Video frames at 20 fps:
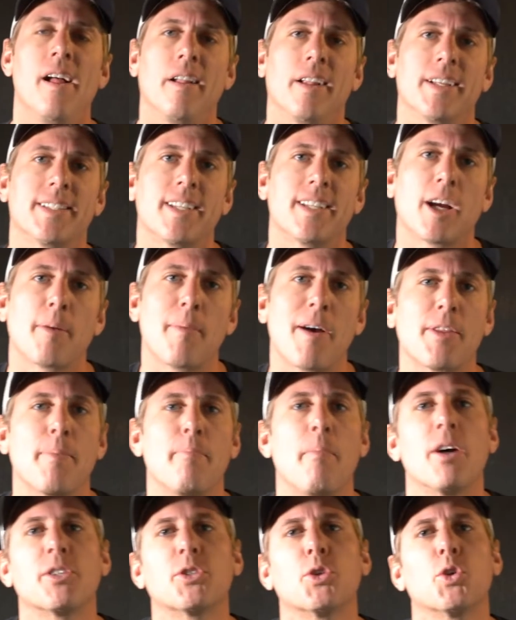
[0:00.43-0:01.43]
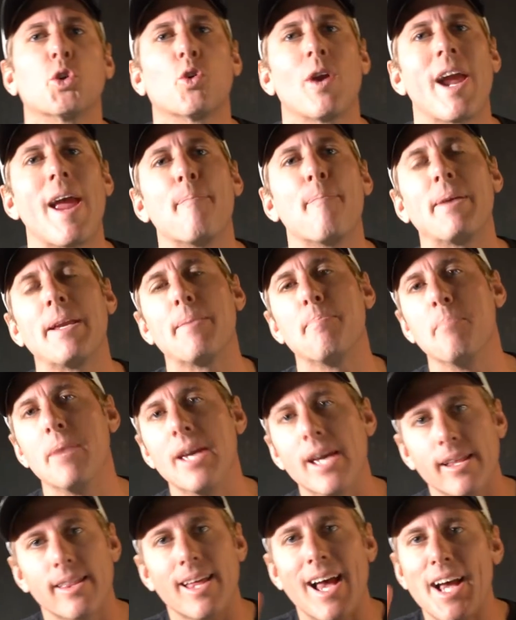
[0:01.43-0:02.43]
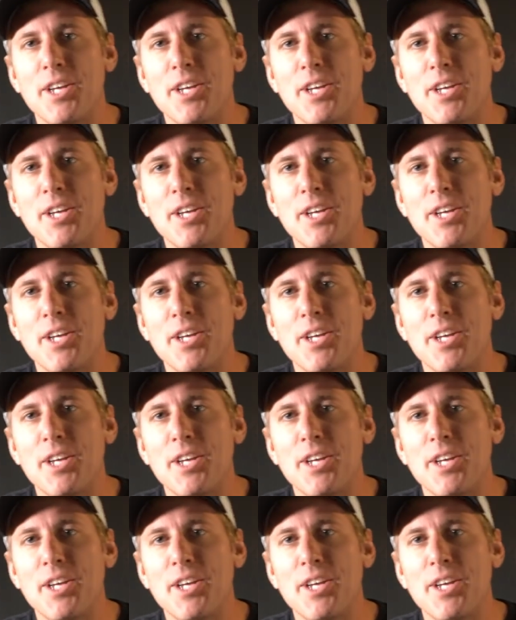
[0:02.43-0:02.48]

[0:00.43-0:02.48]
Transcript: Let's talk about the muscle cramping myth.